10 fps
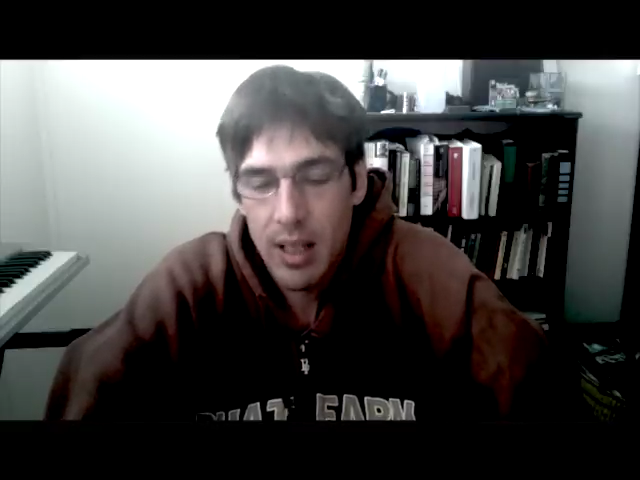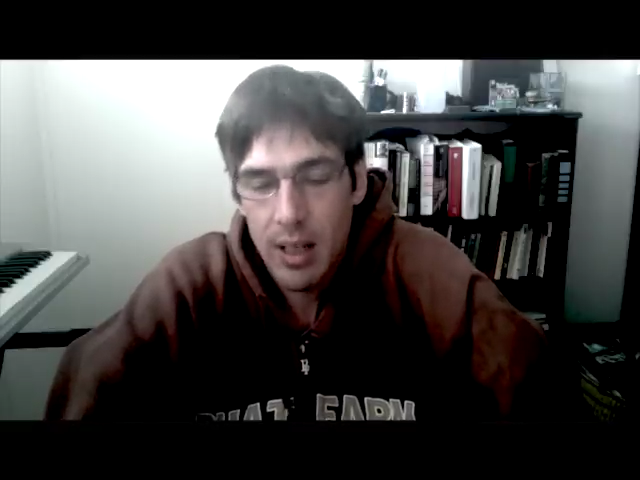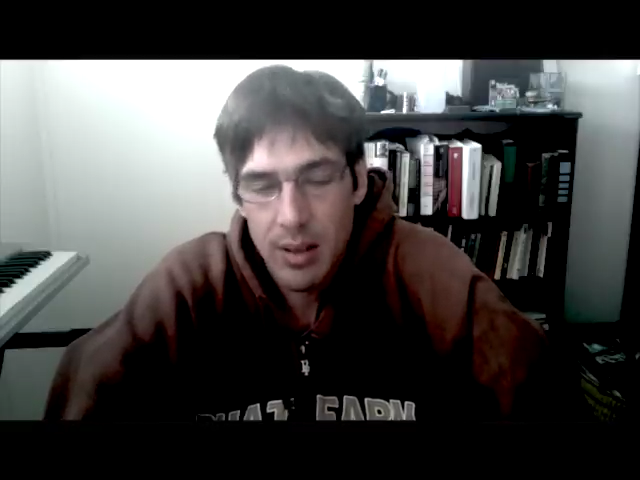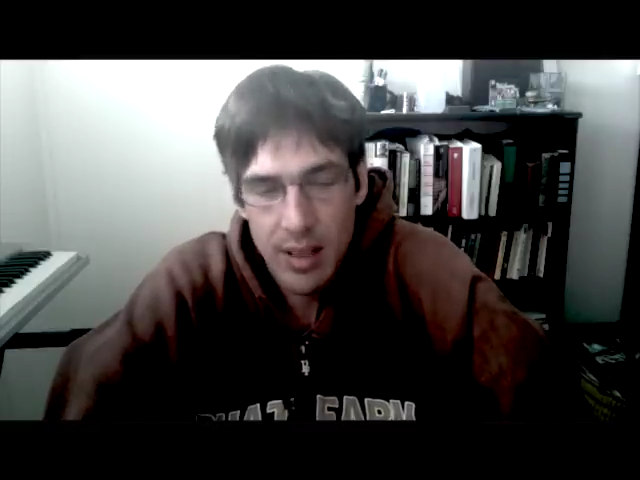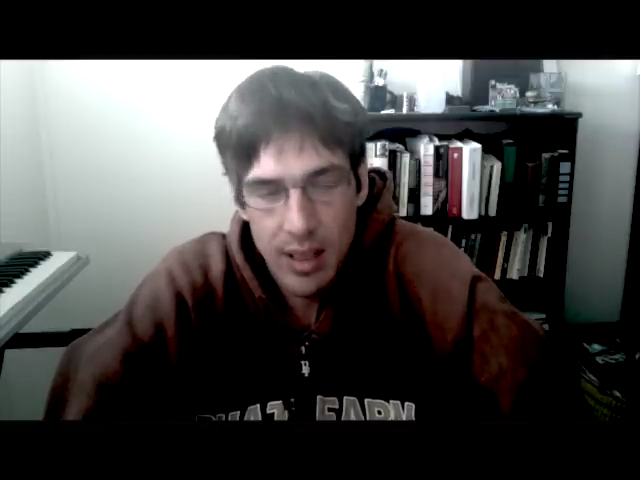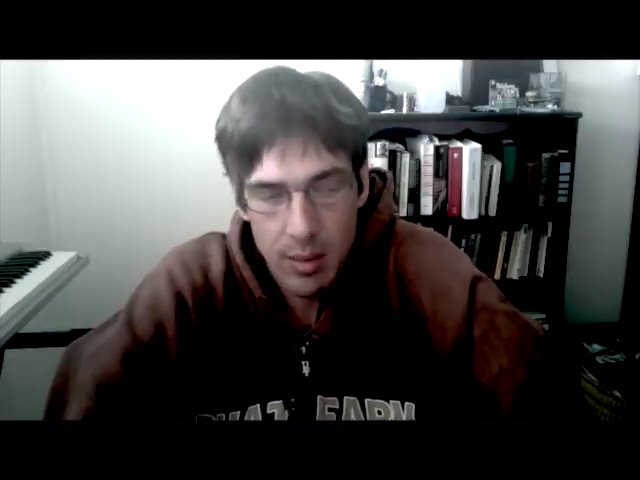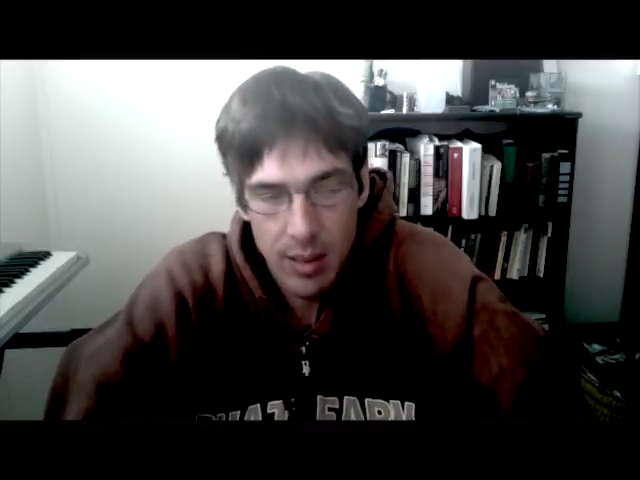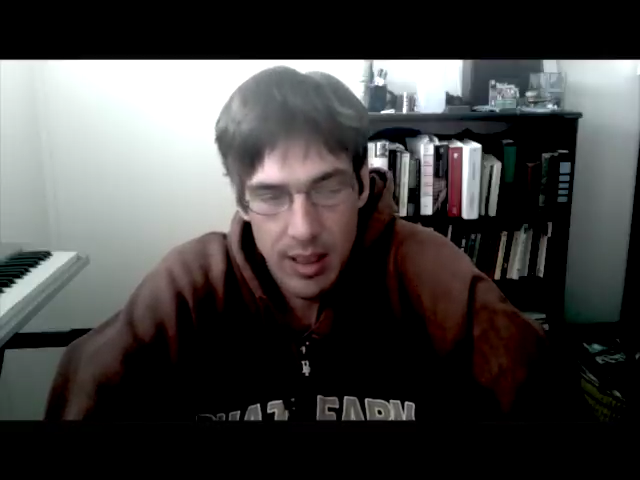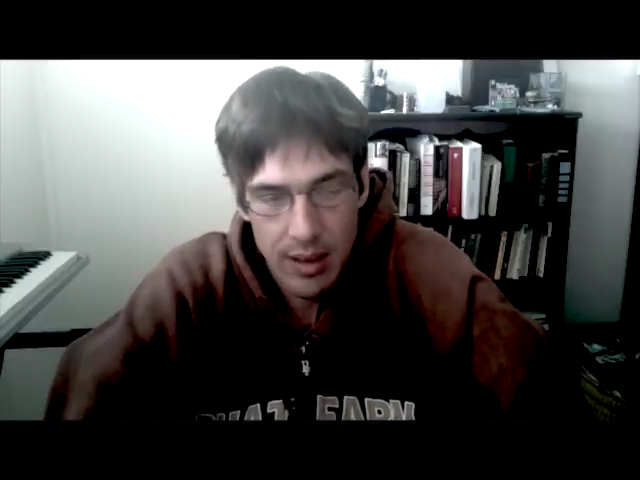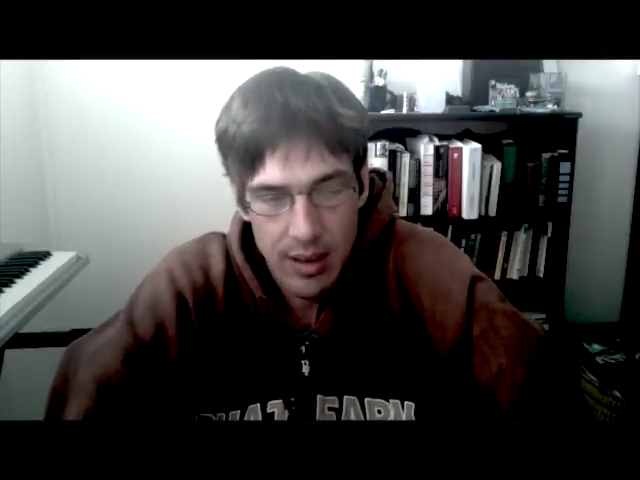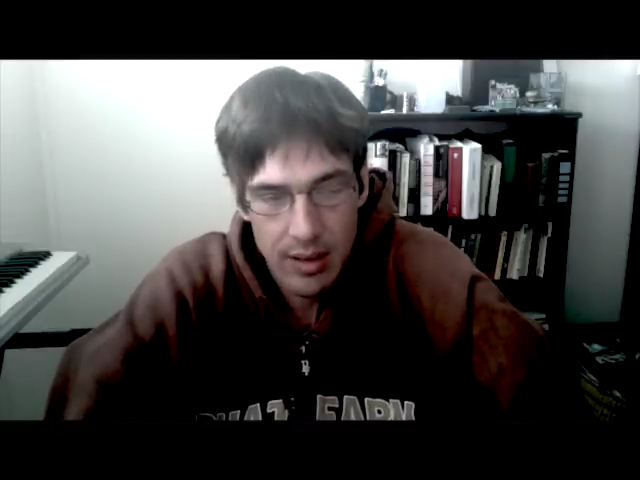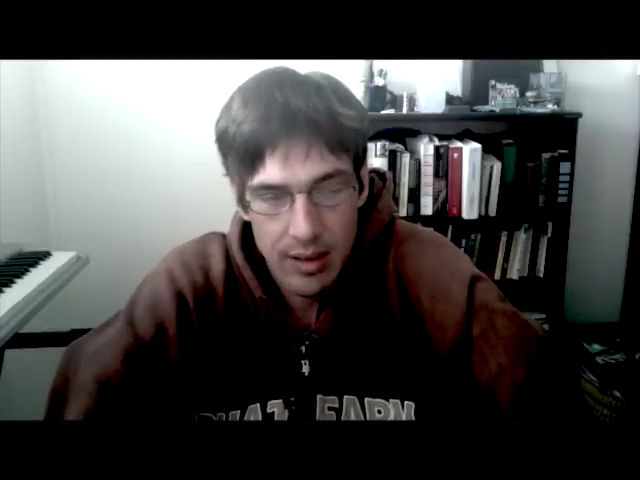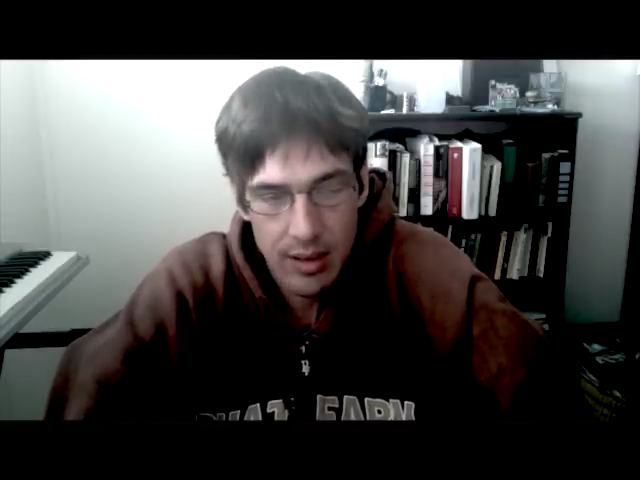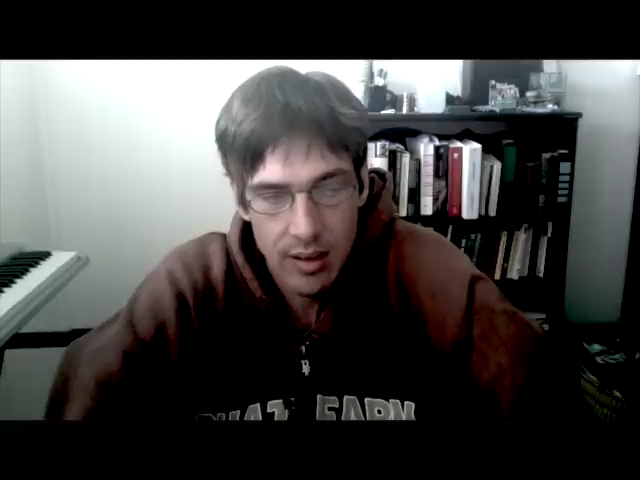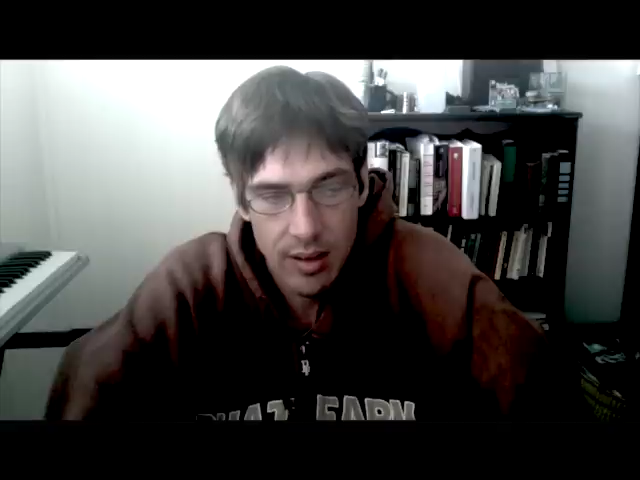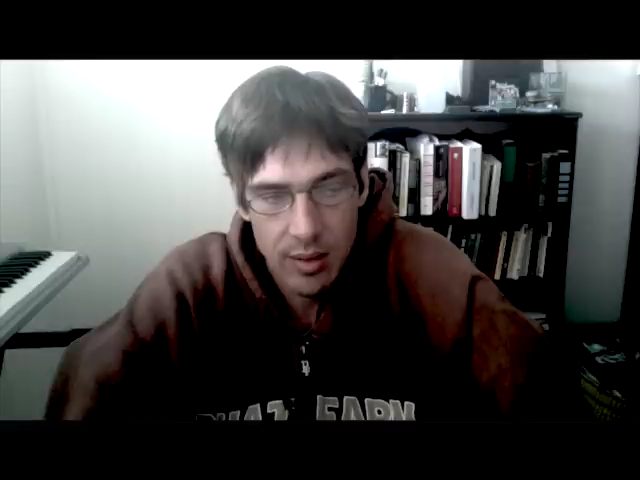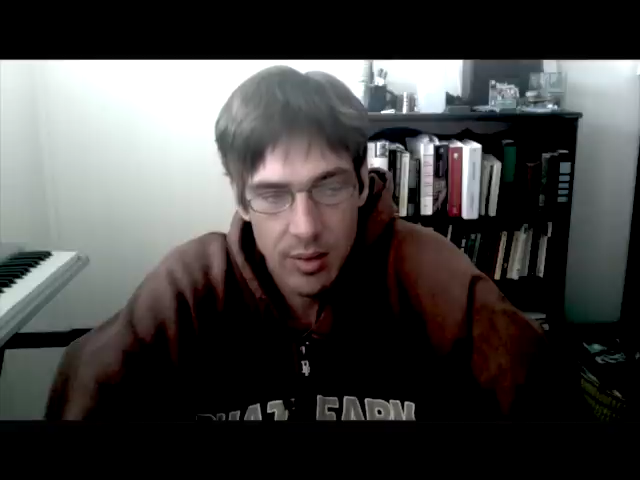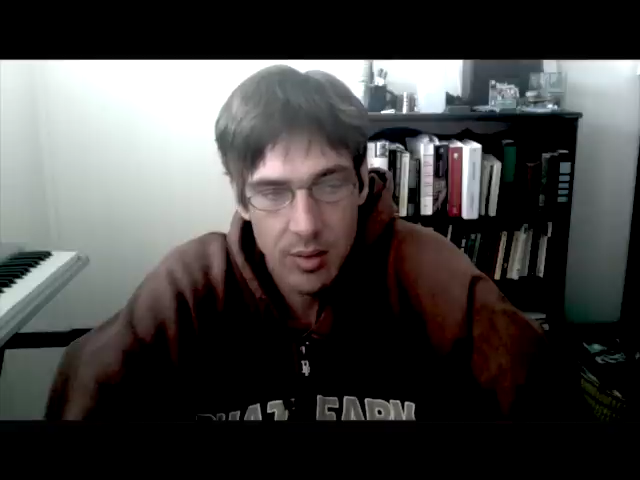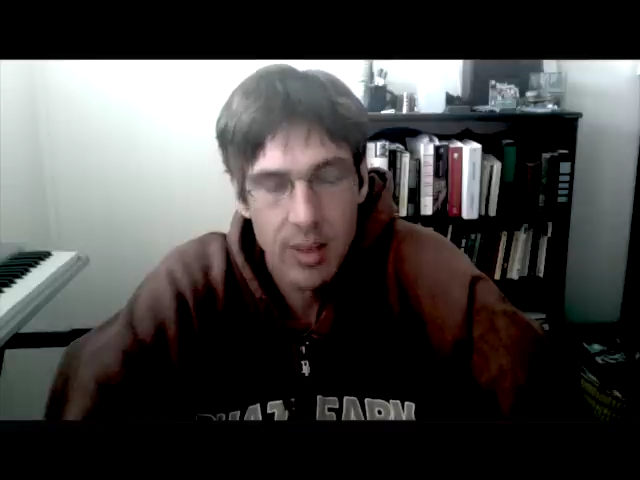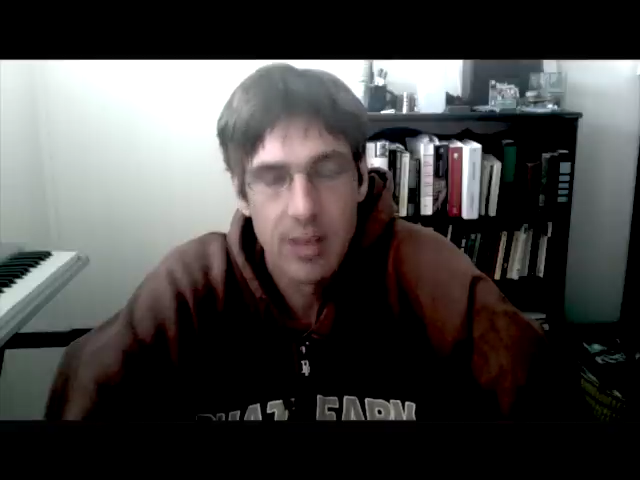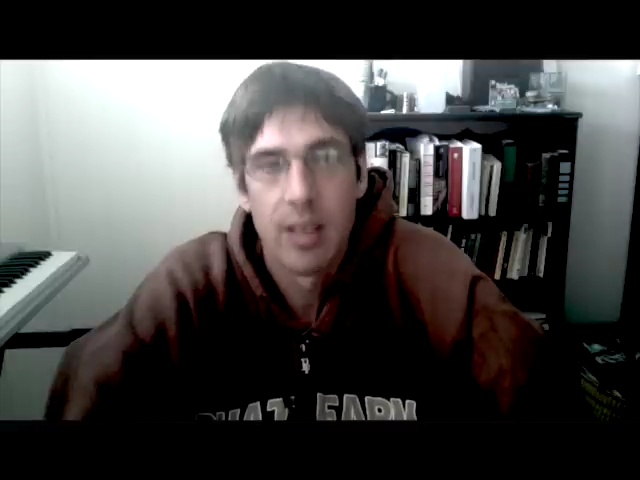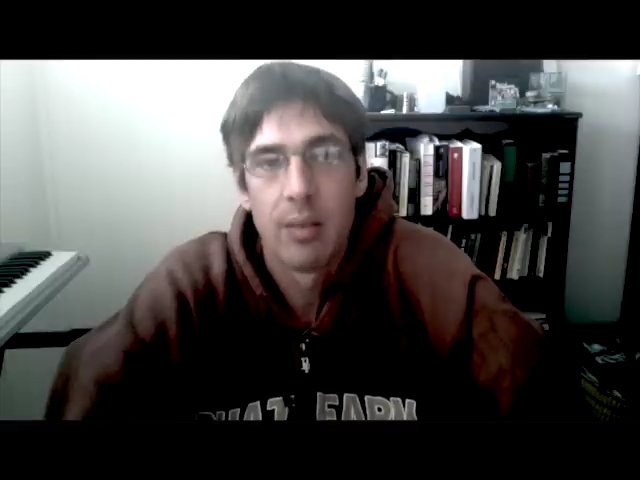And I was thinking about this through as I